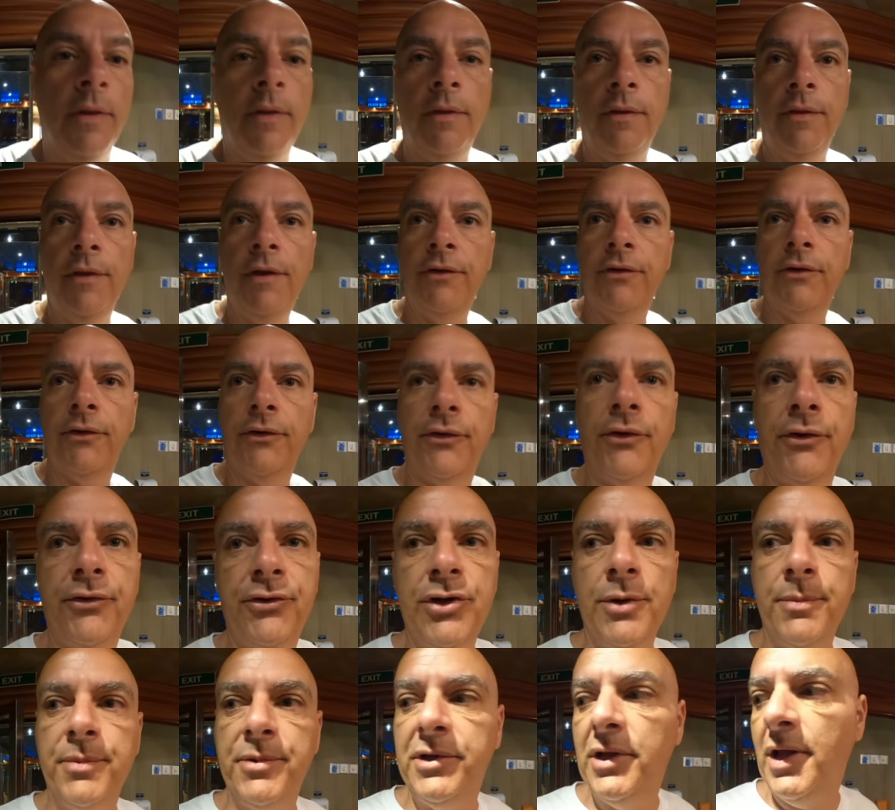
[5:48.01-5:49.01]
This is the
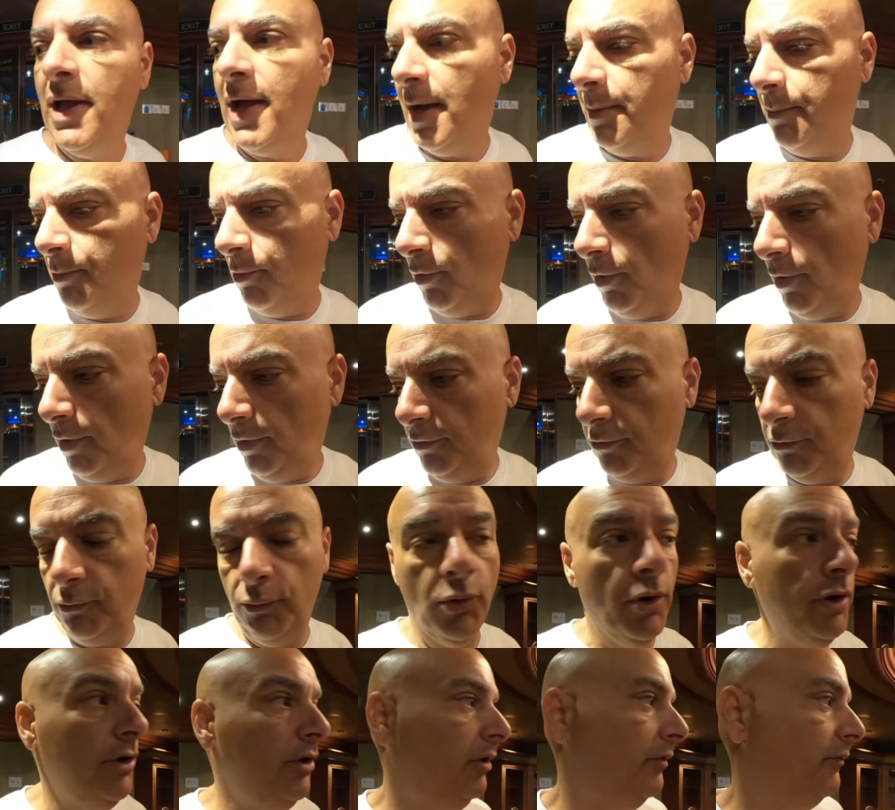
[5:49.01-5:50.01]
ship's library. This is
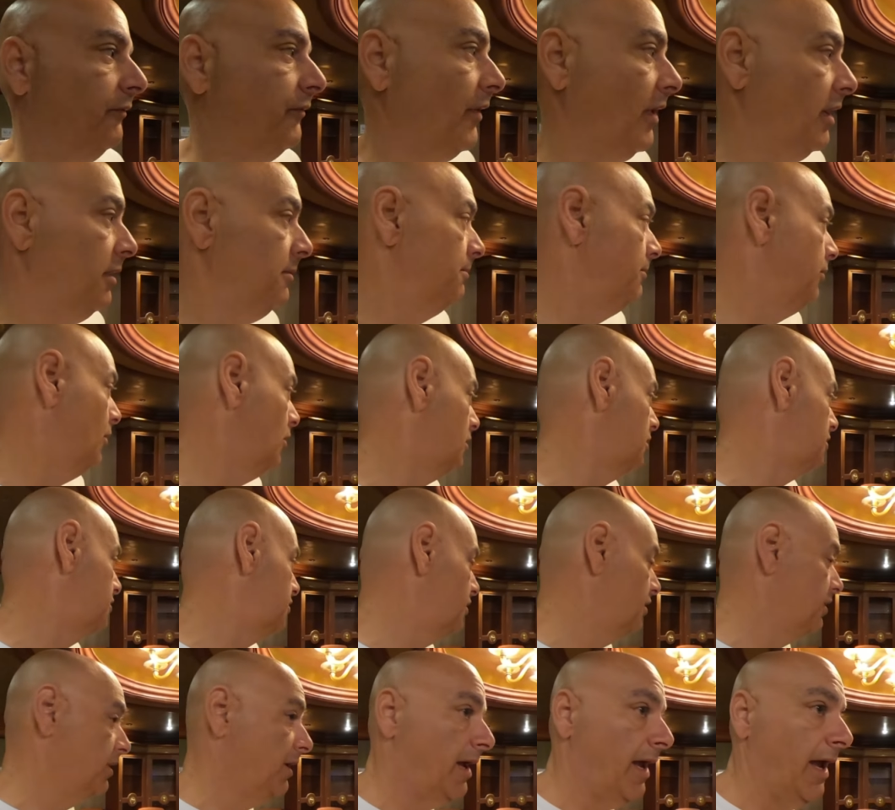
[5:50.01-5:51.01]
where you can find
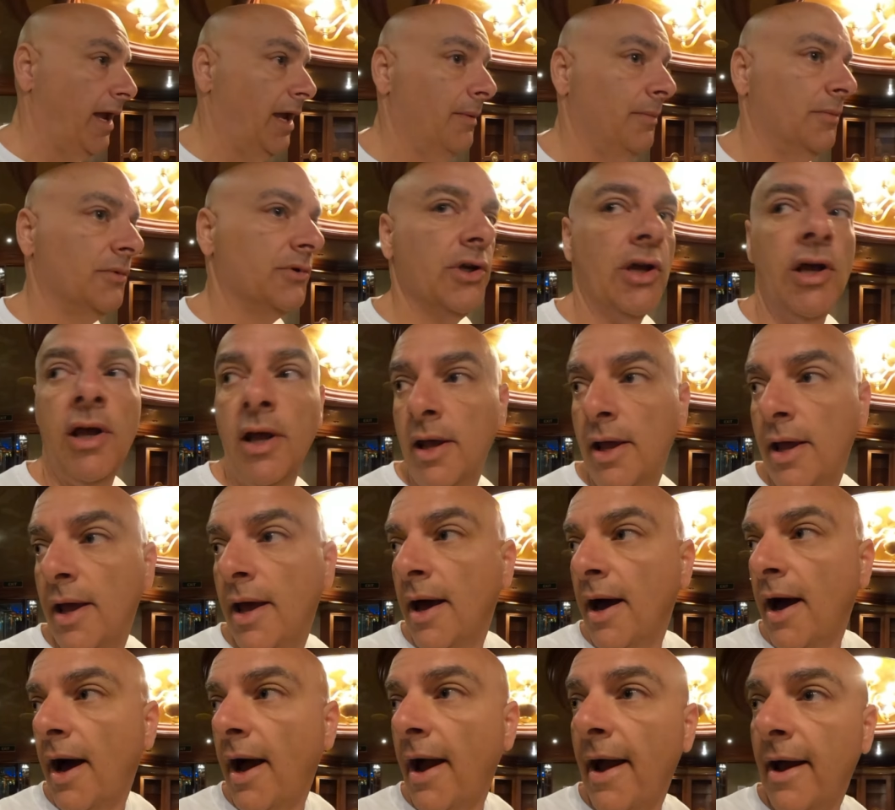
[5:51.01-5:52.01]
books and games.
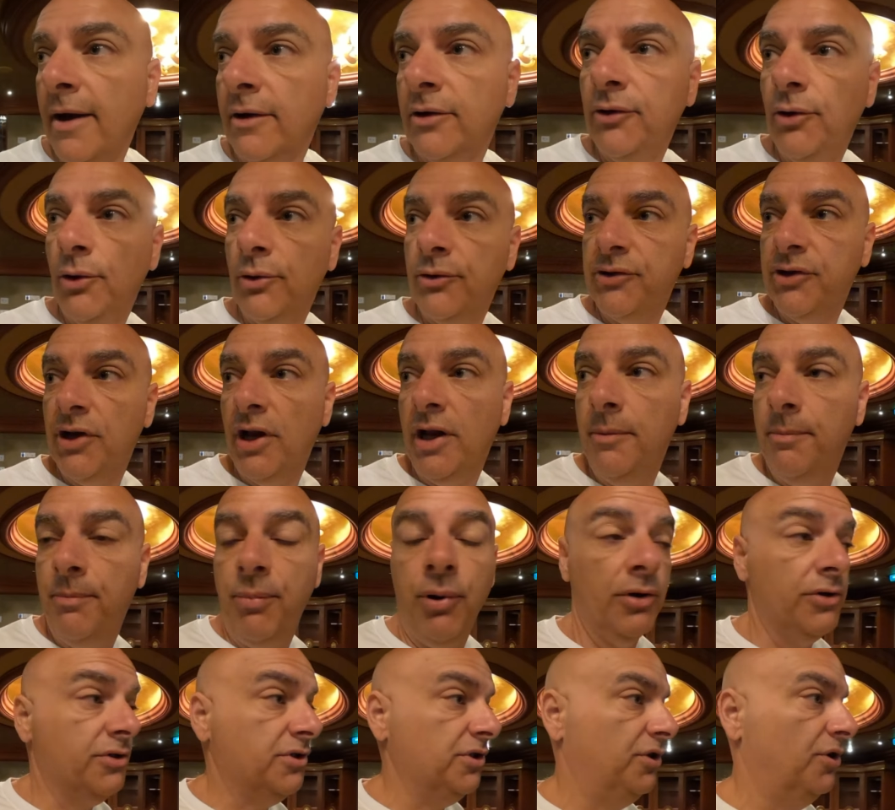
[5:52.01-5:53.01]
I actually don't see any
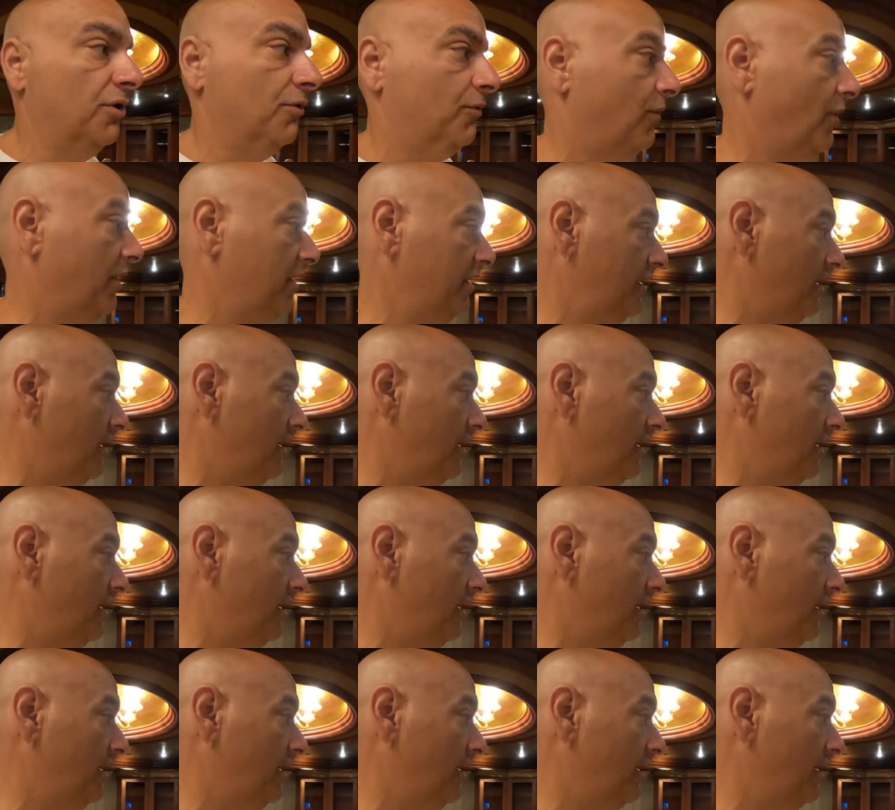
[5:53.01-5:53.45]
books in here right